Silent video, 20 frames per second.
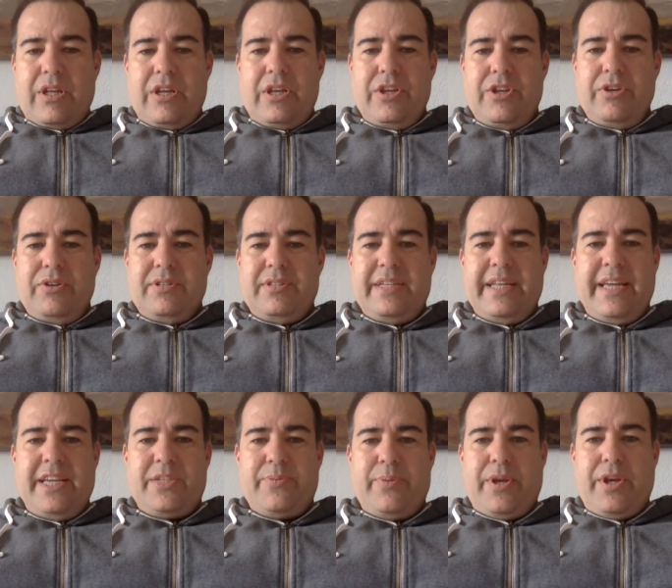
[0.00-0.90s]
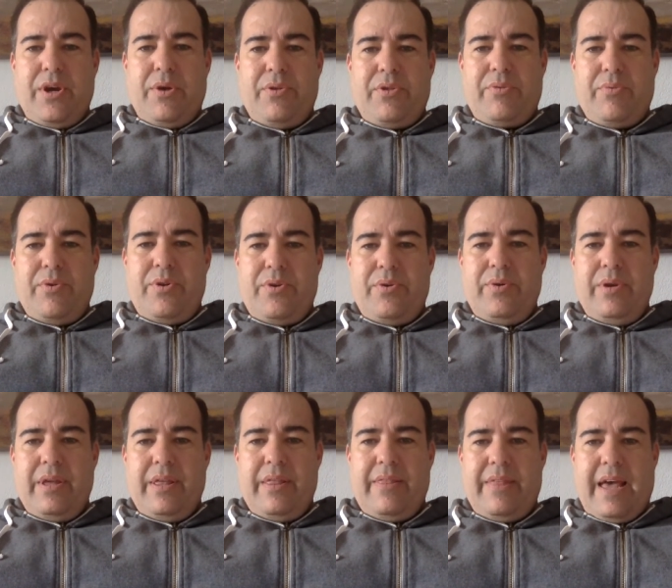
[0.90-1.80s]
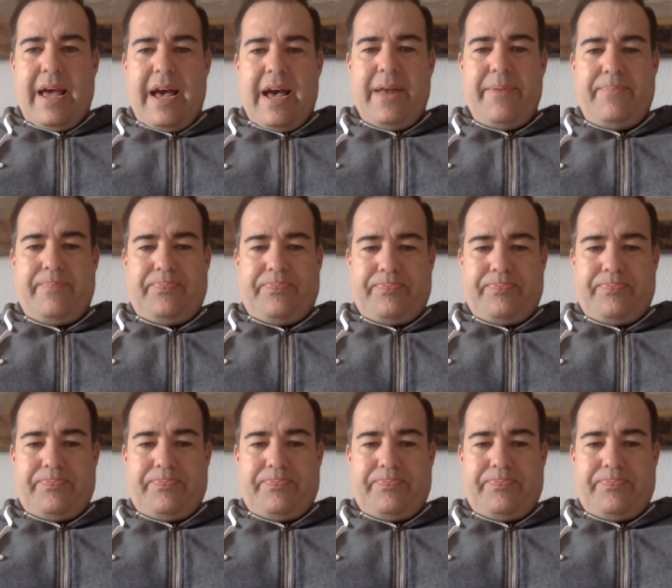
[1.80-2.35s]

You'll see as we go through that